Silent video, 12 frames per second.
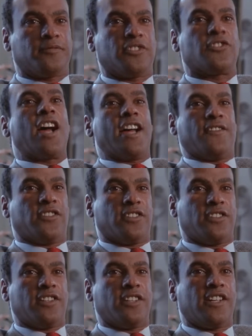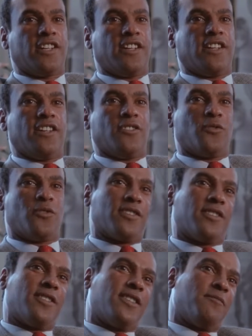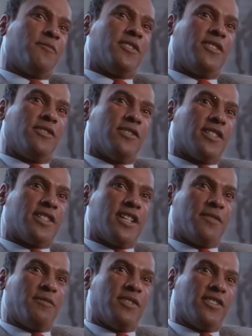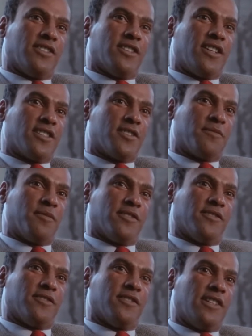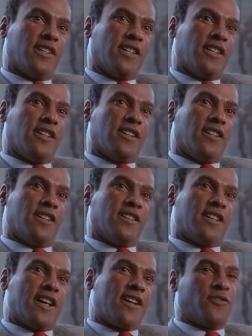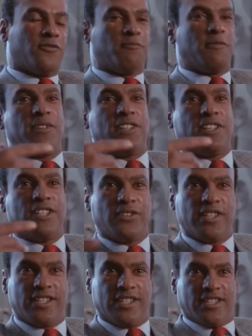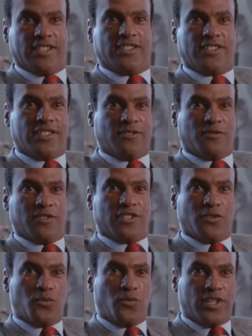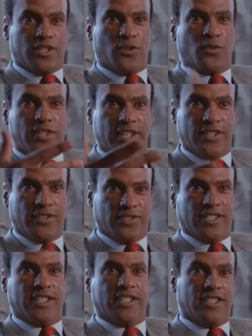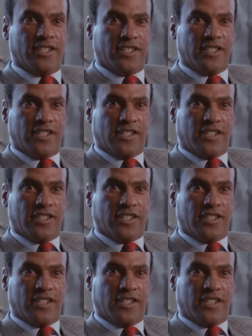driver in order for him to take me to the hospital. I don't remember doing this. There was one Odell Lee